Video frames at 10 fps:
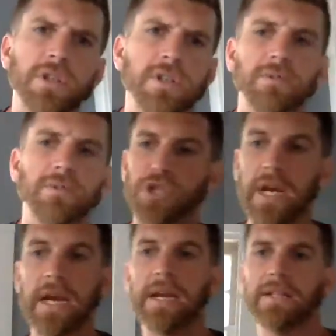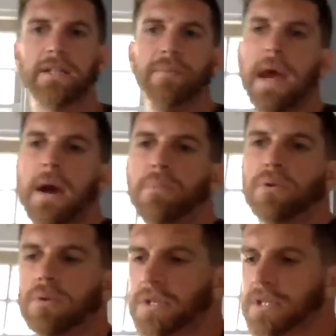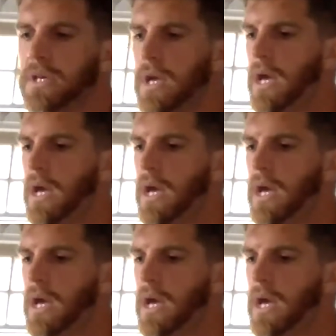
it, just some shade and some apples